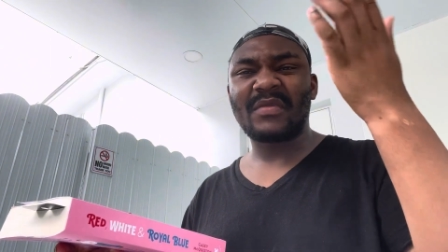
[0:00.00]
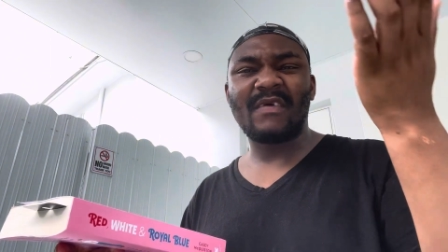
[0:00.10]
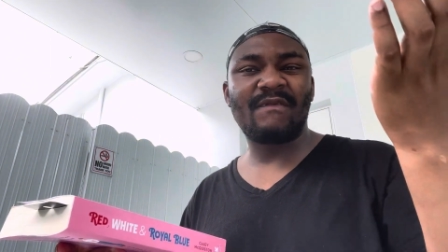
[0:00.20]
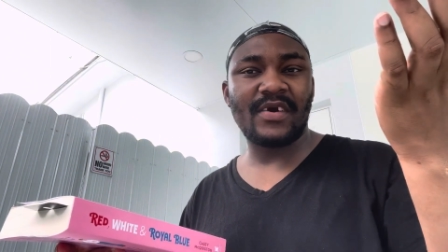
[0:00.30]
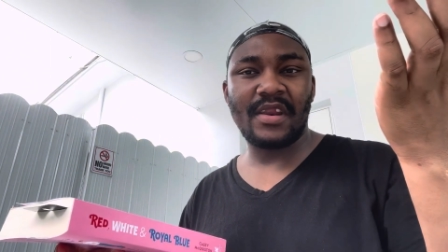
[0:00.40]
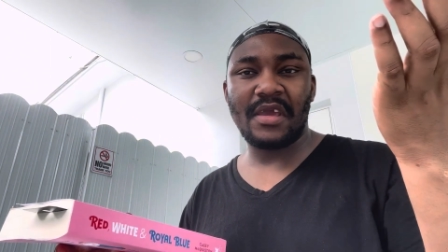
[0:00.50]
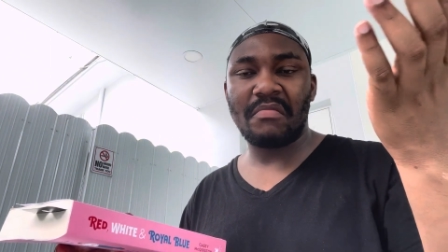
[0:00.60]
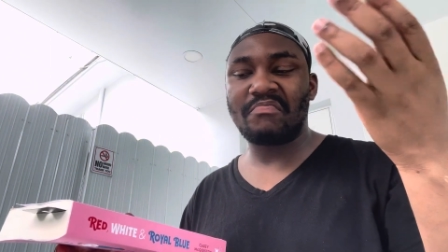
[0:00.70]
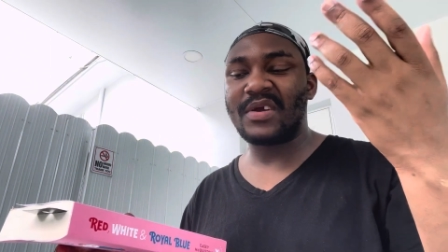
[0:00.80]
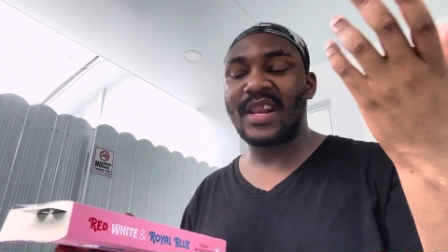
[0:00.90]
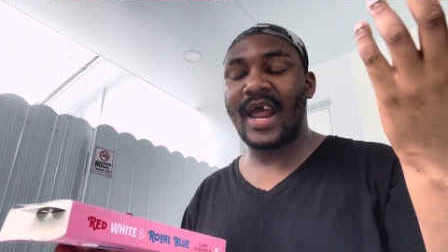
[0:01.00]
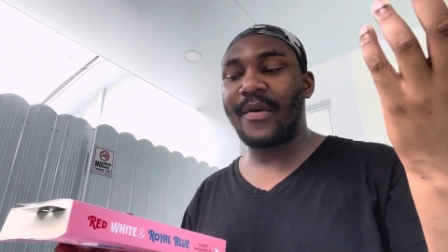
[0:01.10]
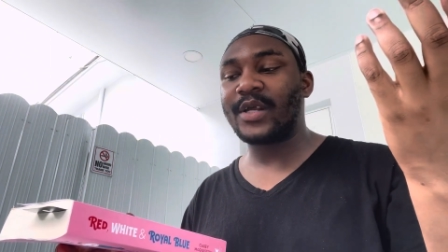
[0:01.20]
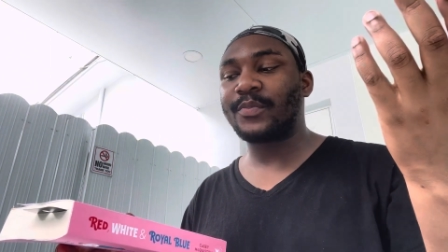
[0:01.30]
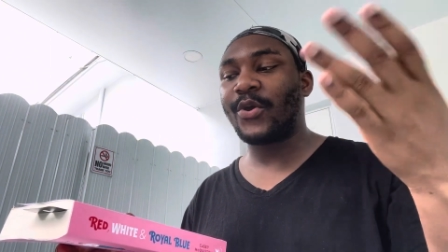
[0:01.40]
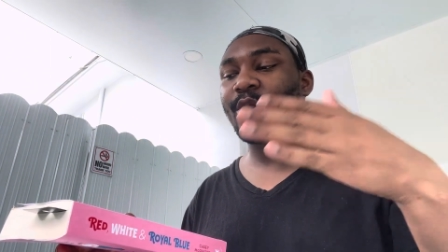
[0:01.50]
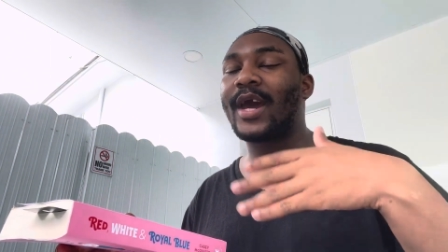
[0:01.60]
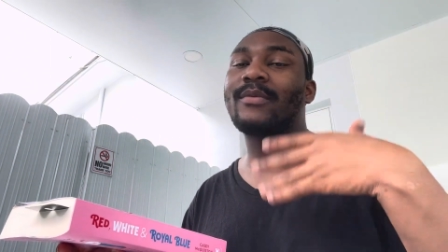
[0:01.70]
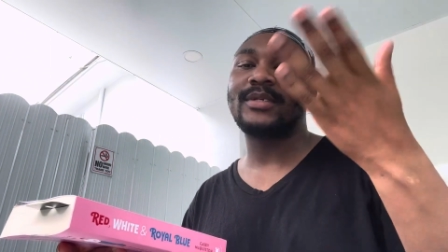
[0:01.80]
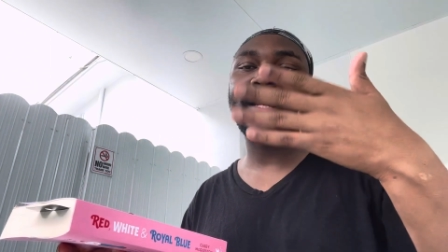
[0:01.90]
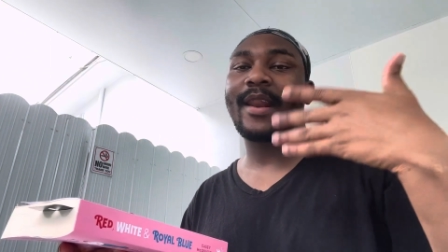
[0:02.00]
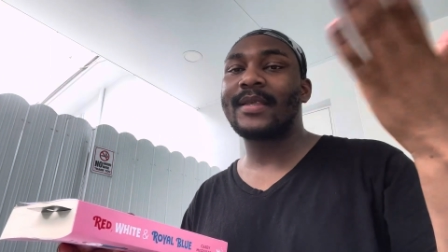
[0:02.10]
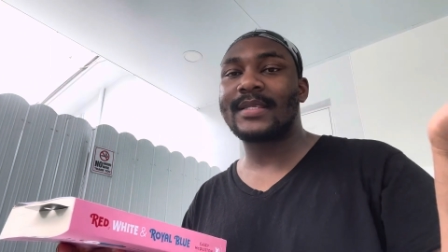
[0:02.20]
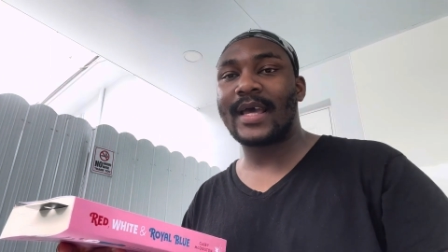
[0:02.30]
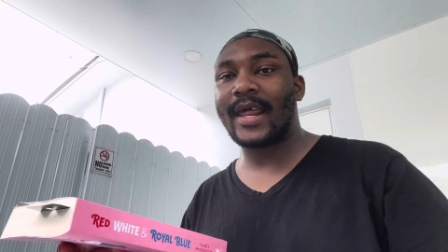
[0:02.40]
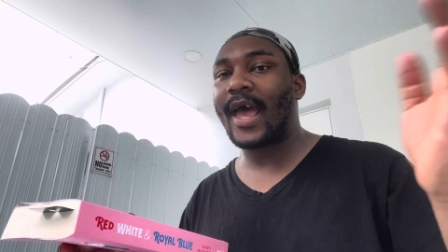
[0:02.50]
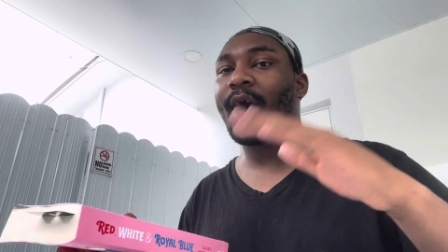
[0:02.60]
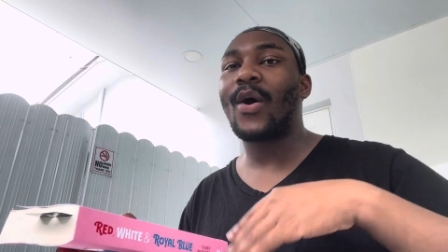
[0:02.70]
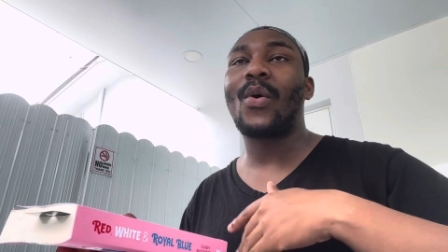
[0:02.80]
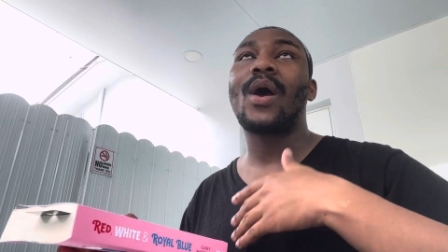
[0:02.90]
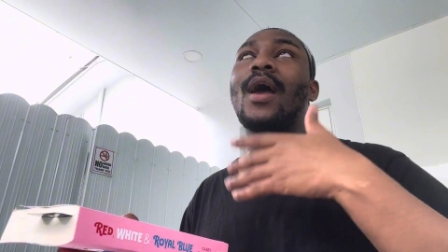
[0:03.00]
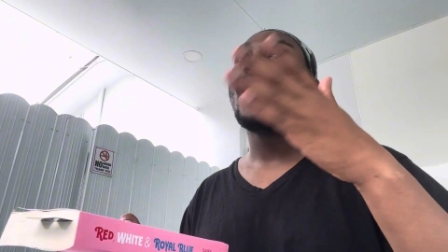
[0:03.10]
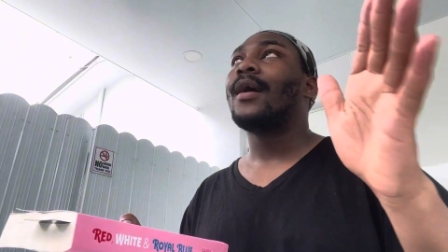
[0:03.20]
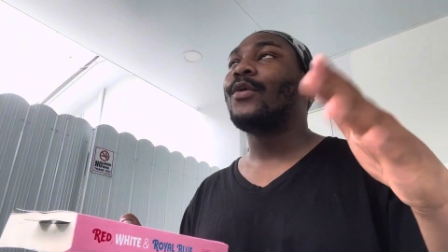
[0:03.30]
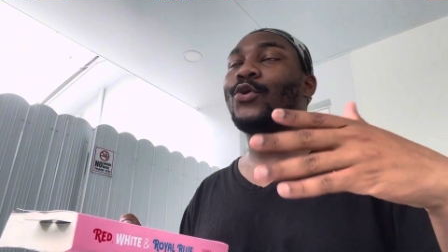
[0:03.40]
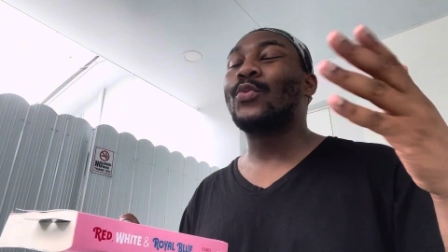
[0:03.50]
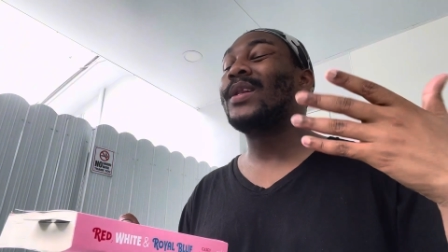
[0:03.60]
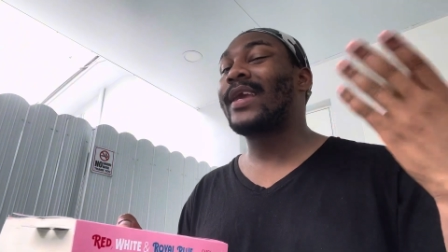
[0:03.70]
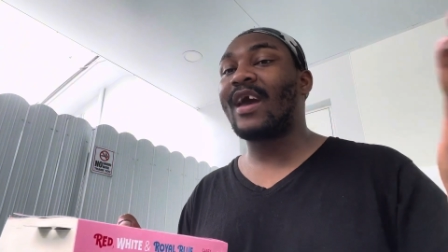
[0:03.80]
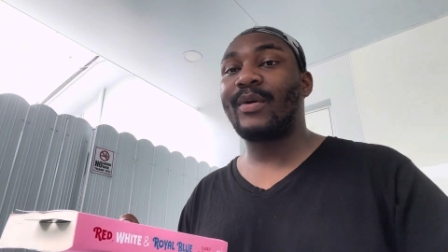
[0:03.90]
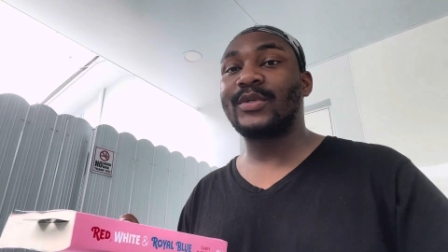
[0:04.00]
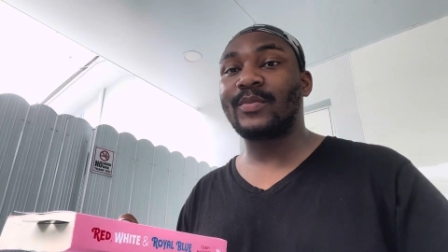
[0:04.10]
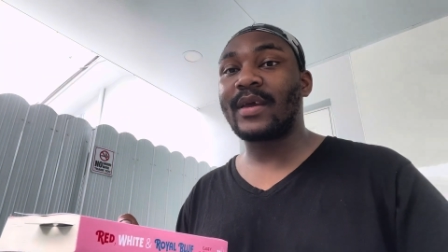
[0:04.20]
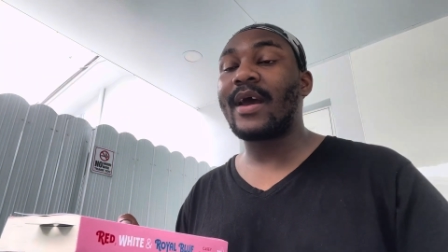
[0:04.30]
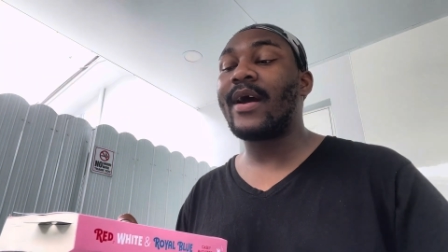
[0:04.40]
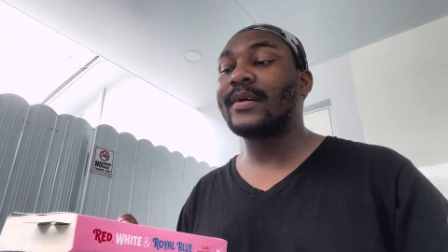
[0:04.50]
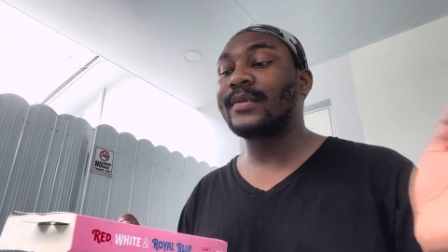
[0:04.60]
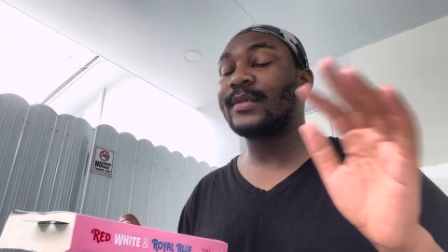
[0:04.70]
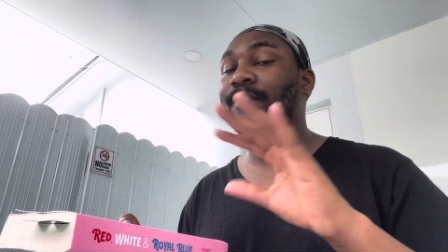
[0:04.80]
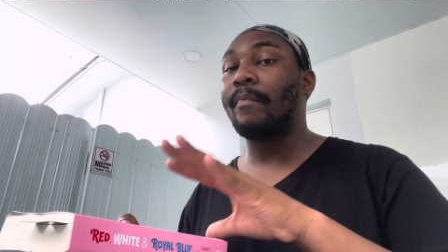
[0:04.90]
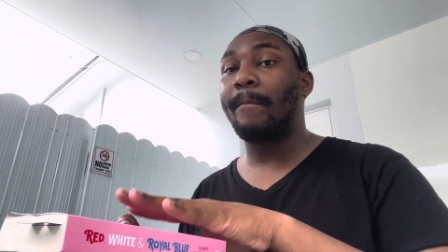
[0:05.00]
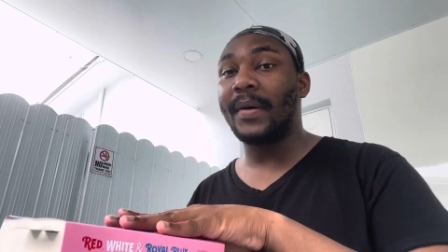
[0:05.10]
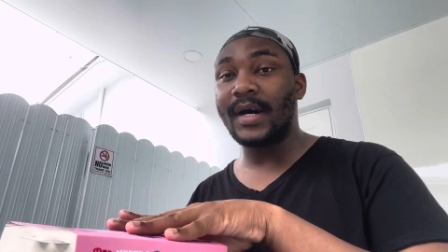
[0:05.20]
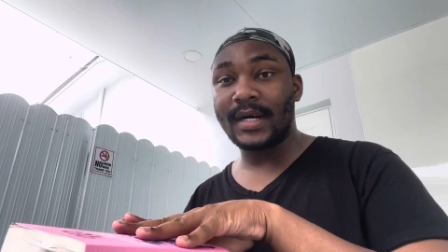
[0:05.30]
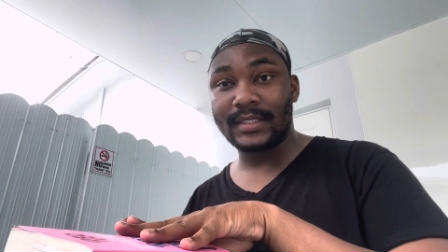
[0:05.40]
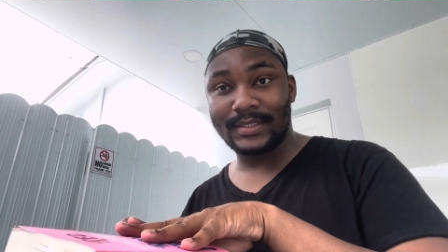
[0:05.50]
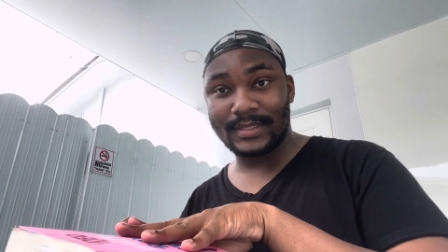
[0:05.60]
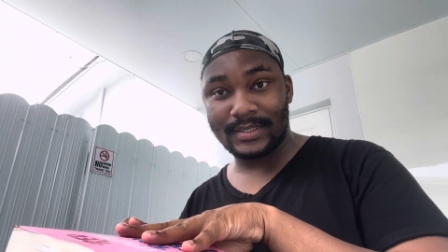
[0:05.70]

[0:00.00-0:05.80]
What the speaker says: funny, hilarious book, you kind of just let it slide how you don't really care about some characters. But